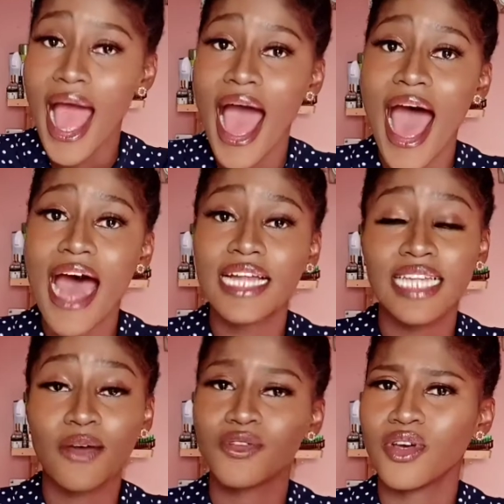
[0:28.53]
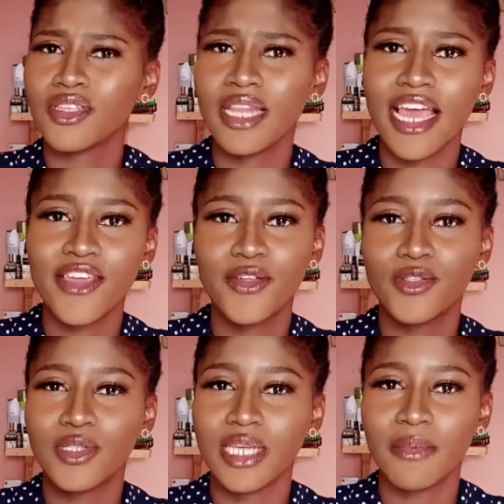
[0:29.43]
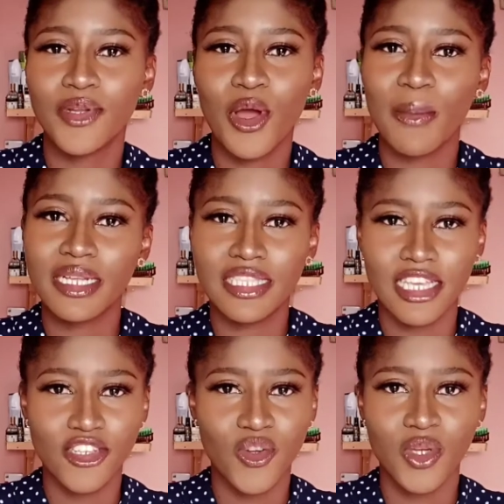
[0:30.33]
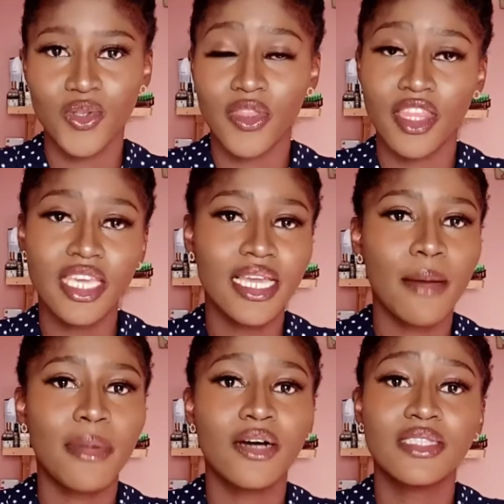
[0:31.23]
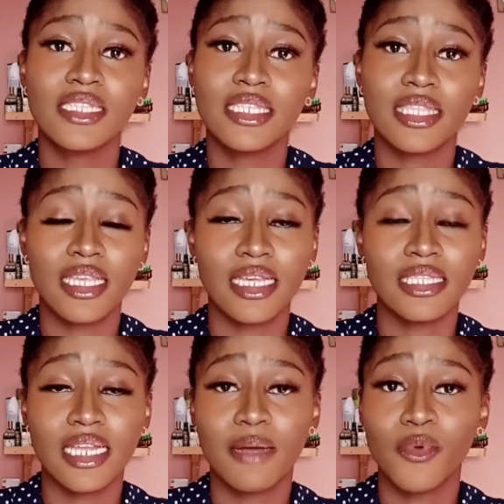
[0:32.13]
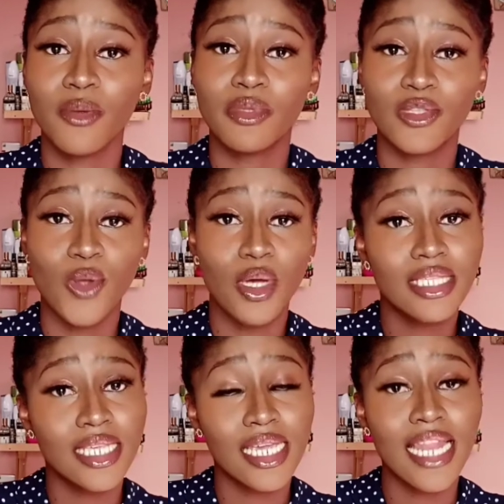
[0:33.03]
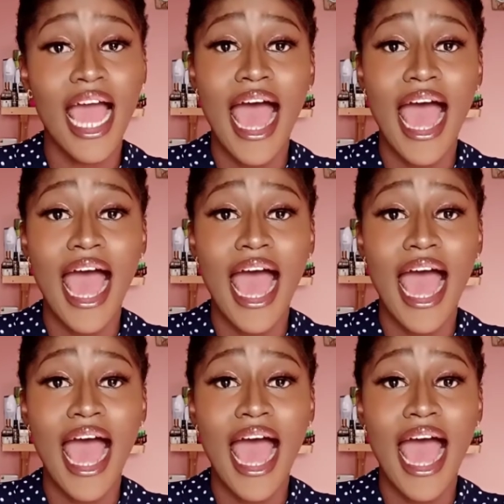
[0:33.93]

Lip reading: and I would also like you to tell me in the comment section what you think about these things that I'm going to be discussing.